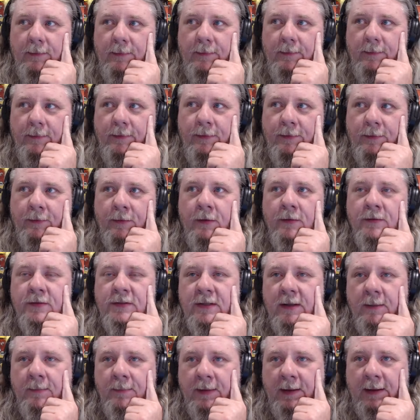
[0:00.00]
throw
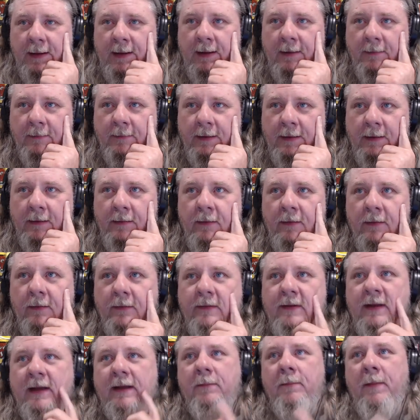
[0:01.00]
something out there. Look,
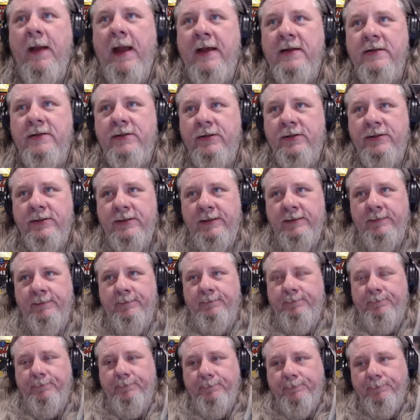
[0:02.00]
Dick Masterson,
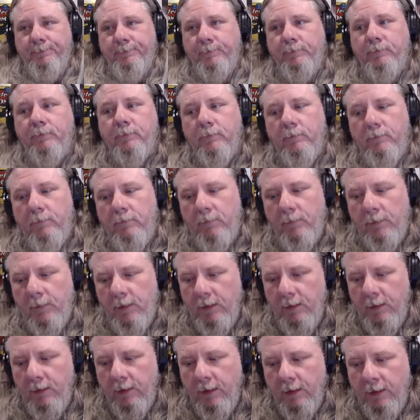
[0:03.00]

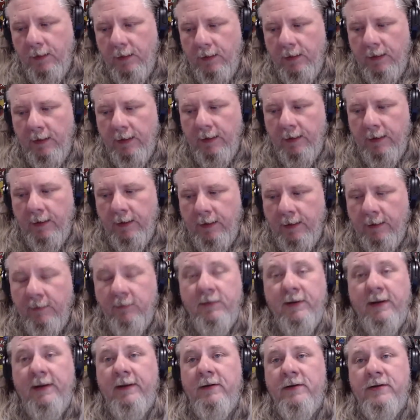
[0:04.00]
I don't
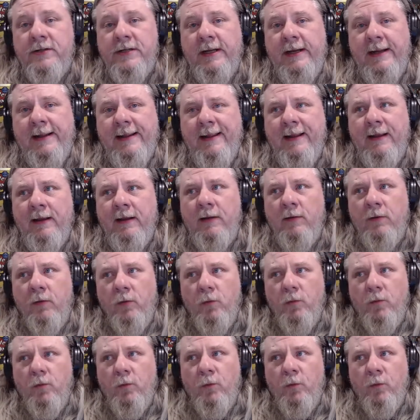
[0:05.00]
think there's anything
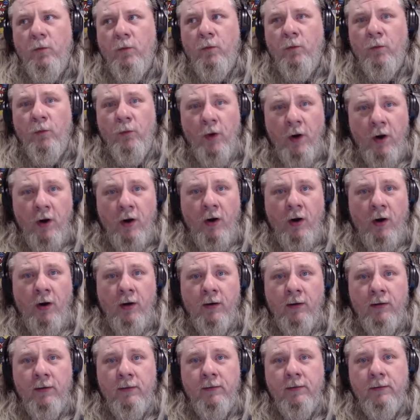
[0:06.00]

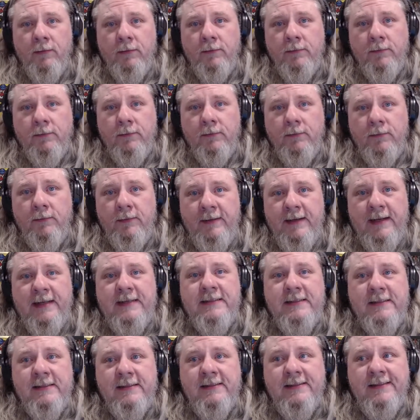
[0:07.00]
wrong
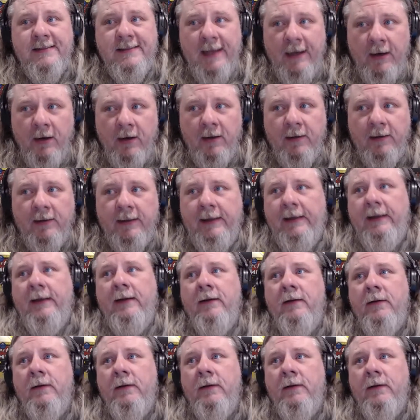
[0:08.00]
necessarily